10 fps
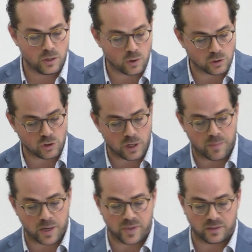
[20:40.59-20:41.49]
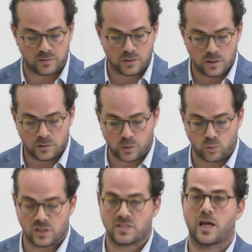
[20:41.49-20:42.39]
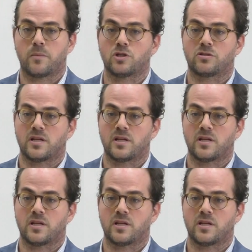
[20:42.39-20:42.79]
constitutional amendment that would establish,